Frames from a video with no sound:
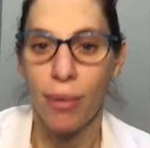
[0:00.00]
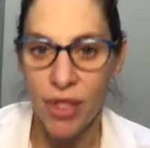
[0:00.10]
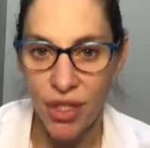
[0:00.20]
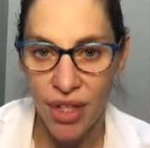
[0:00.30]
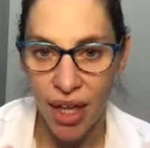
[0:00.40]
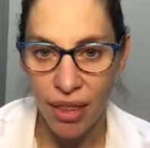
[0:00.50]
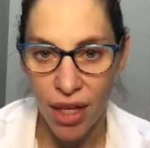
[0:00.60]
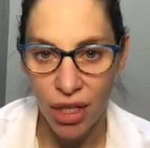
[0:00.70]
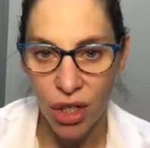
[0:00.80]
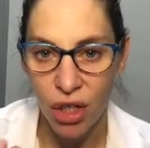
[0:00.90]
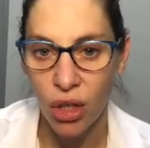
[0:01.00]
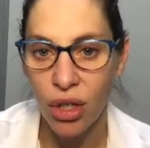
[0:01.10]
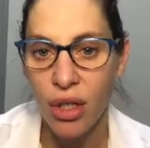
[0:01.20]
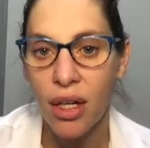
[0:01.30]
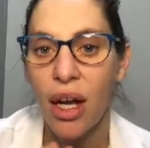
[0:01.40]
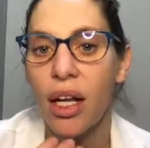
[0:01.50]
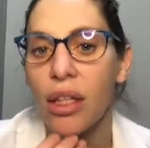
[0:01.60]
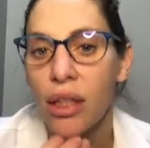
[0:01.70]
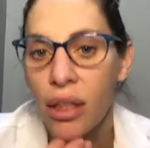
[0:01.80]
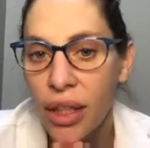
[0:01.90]
So that then you're
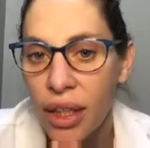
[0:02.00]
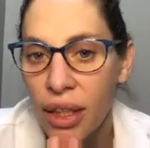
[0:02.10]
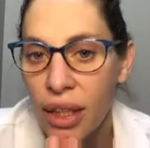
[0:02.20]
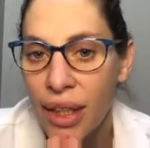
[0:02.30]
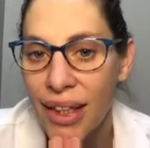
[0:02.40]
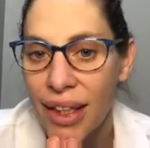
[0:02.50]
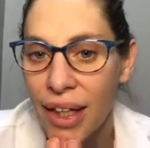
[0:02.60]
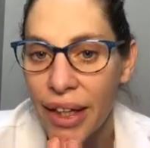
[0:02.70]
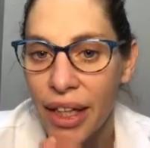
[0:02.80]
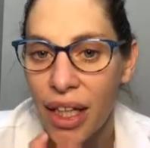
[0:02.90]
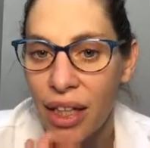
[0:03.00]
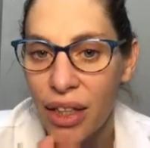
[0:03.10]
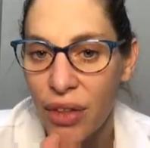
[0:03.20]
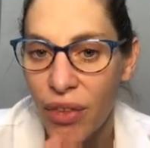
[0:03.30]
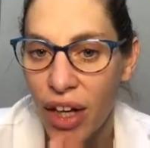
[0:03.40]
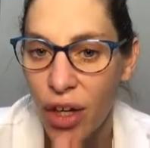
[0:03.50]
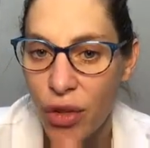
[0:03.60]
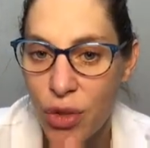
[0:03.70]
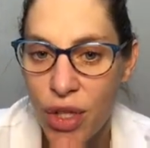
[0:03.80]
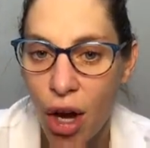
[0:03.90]
not looking like you've got all
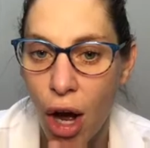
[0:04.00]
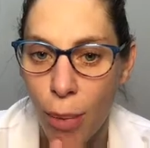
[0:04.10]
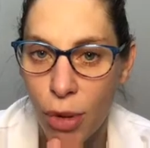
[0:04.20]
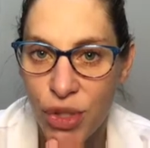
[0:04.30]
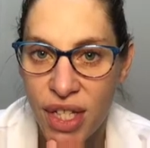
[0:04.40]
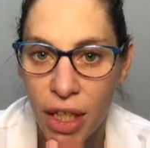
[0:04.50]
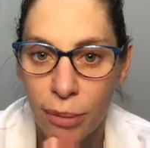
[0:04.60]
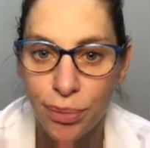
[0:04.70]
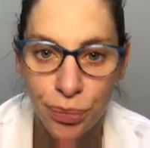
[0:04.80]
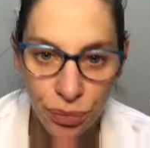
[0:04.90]
those cobbles there.